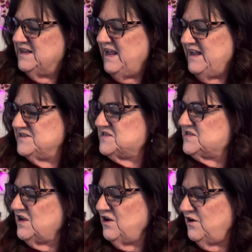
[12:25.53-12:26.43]
And
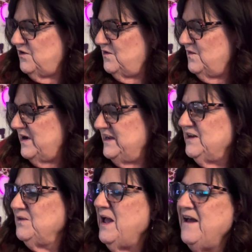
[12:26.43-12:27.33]
so
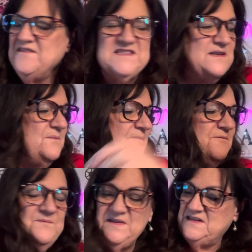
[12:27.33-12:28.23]
it'll have some
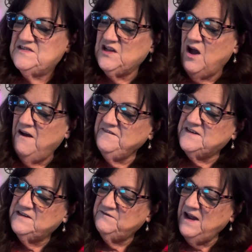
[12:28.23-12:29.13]

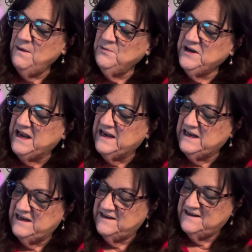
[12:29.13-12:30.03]
soft fabric in
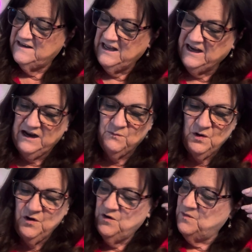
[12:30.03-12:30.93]
it, like a
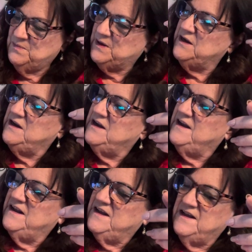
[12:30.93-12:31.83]
robe.
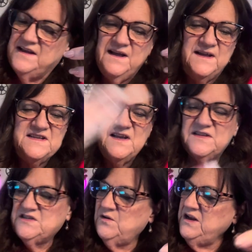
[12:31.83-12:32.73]

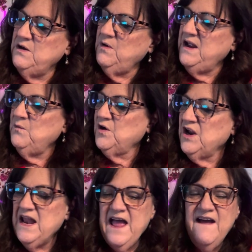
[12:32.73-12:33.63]
So anyway, we're
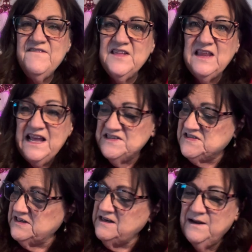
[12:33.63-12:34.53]
going to have the
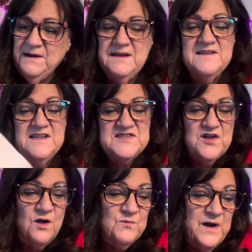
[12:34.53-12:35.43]
lesson. I'm getting this
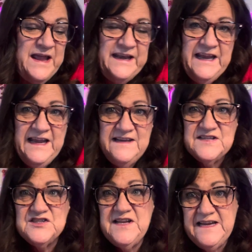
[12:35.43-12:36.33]
all ready
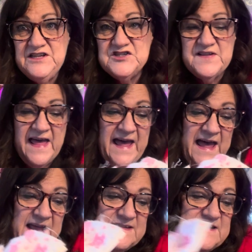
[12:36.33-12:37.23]
to teach
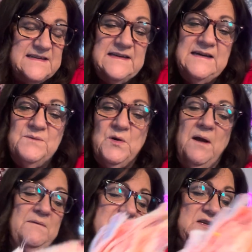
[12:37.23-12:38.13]
that
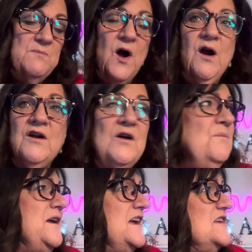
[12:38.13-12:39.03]
probably tomorrow
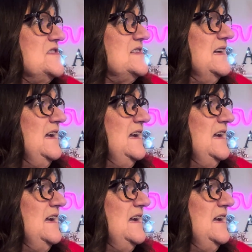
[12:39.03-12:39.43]
because